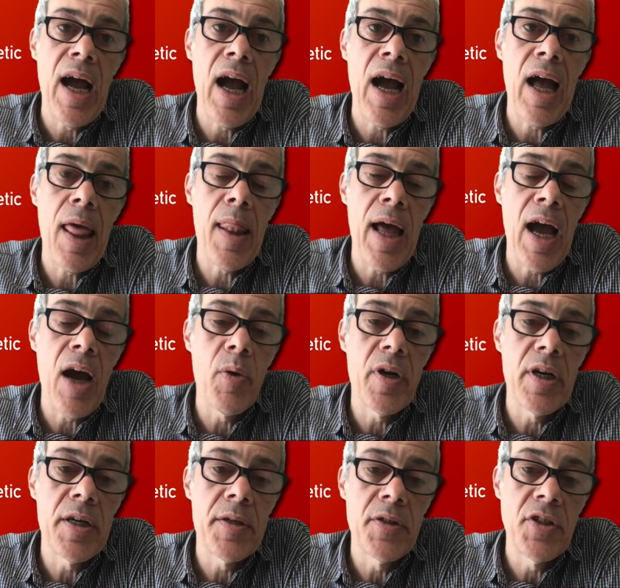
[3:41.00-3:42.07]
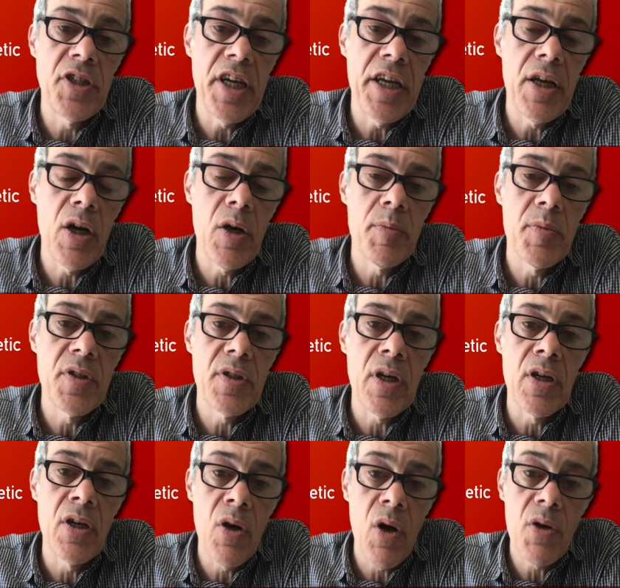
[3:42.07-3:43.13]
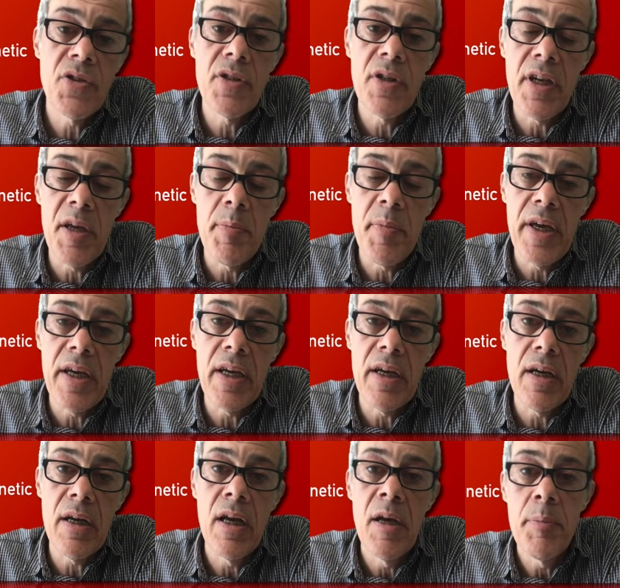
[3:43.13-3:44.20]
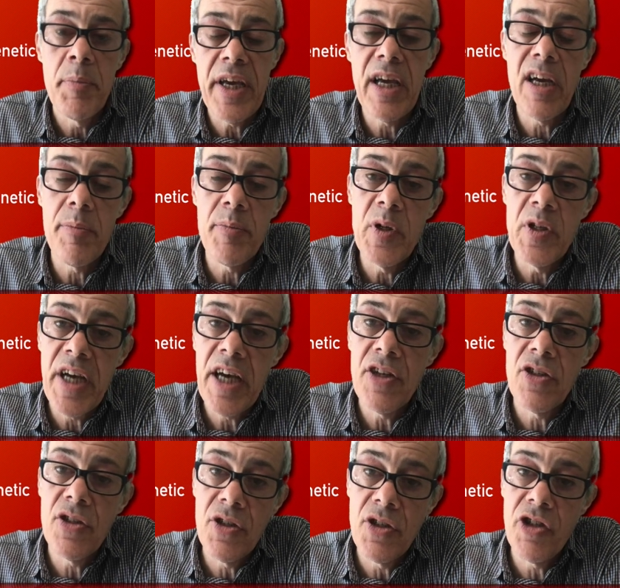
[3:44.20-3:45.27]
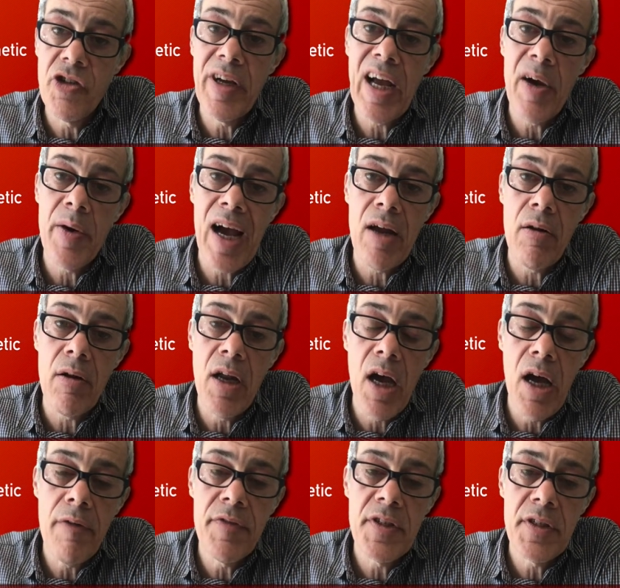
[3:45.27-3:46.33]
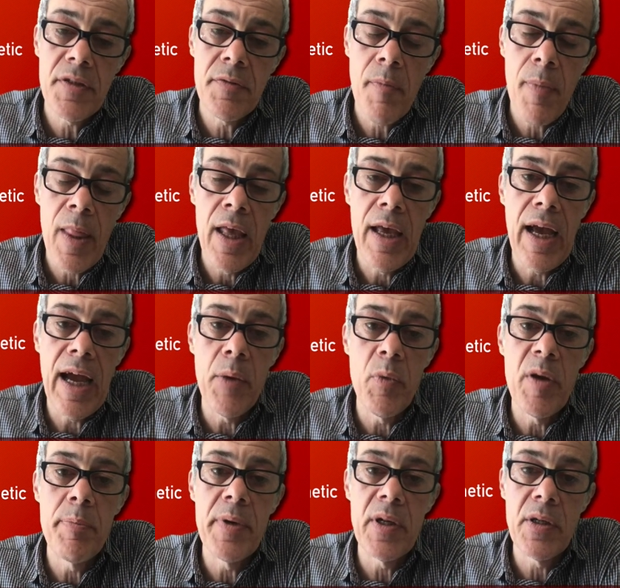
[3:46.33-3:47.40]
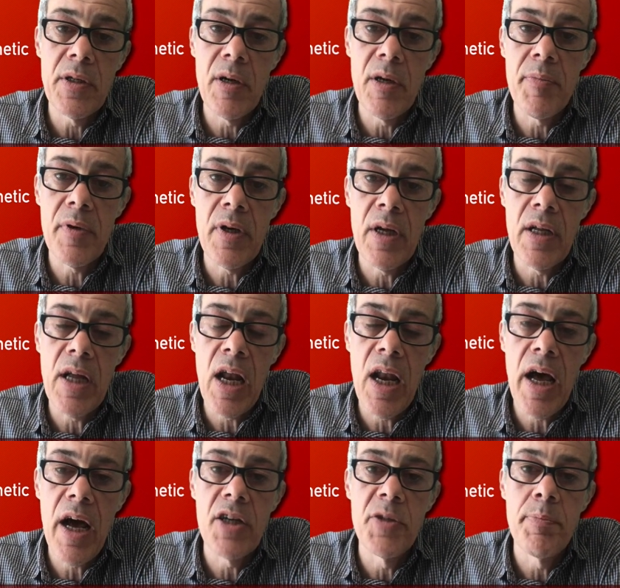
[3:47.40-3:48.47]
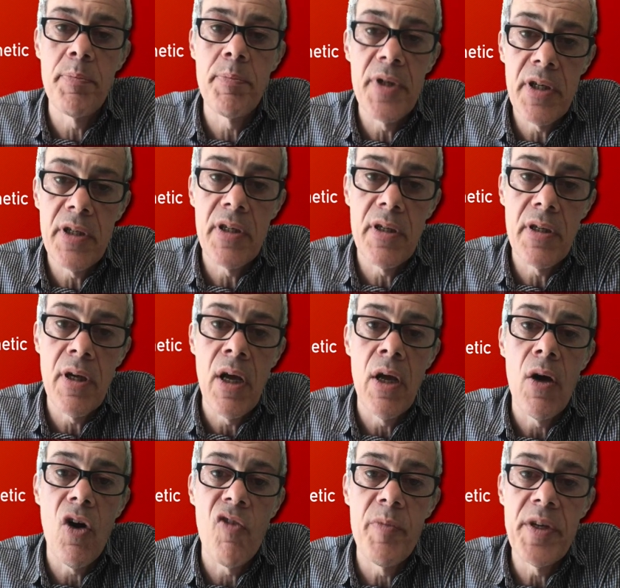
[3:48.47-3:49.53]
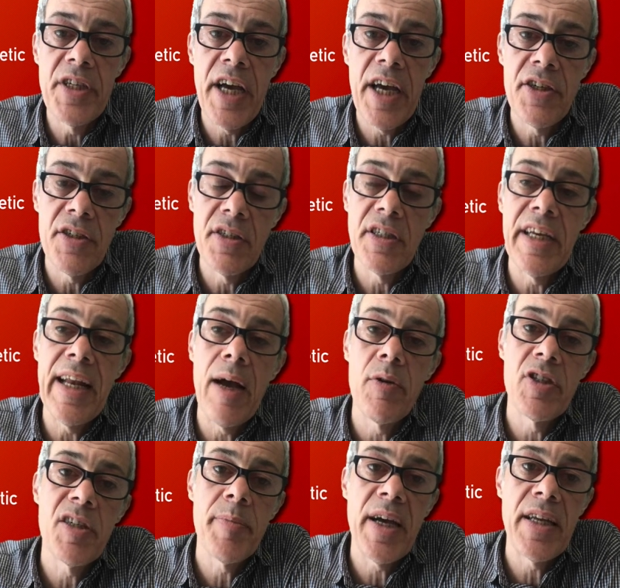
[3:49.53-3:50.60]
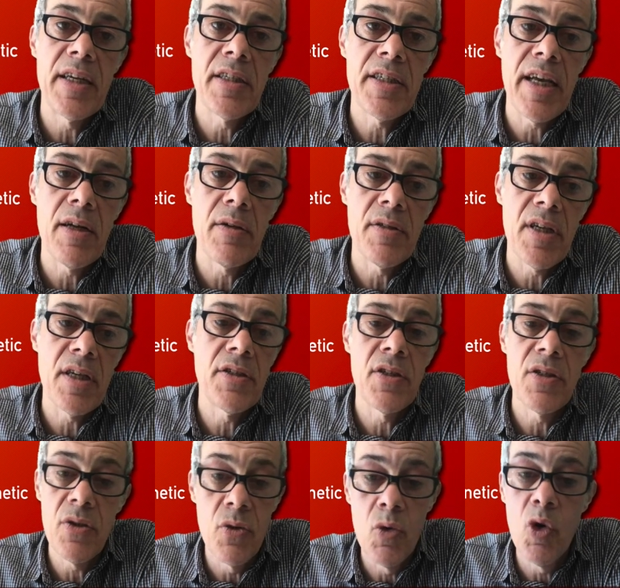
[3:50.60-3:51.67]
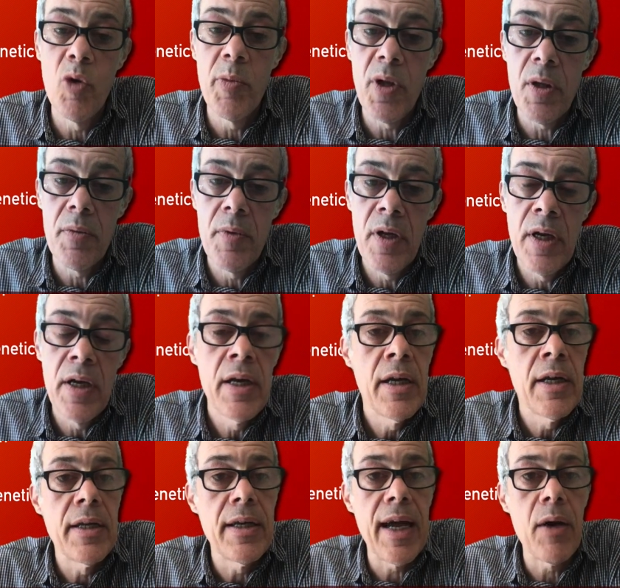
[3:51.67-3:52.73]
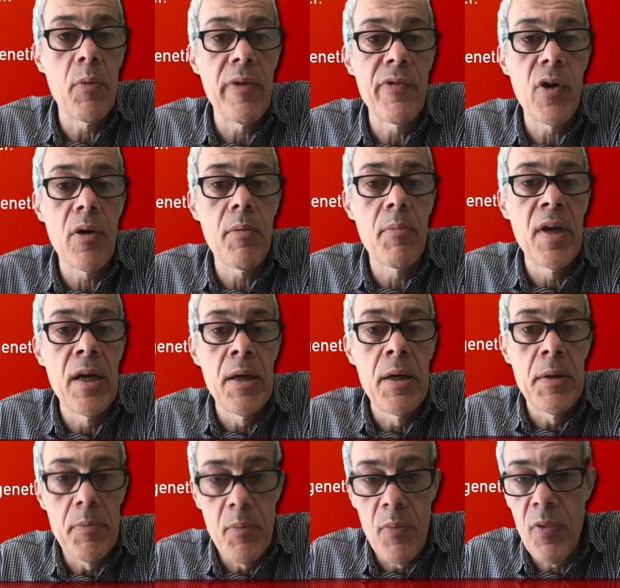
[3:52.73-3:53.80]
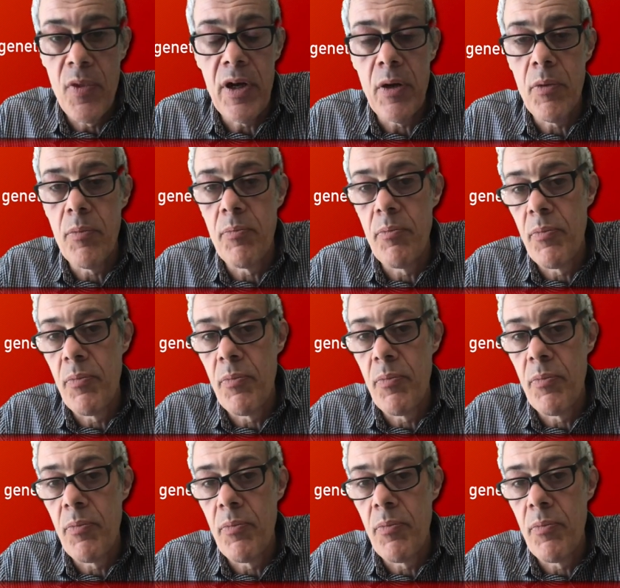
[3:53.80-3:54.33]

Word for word: uh, our genomes are constantly being picking up mutations during our adult lives, and we build up a, a large burden of mutations in our somatic cells. That's just normal. Now we've got, you know,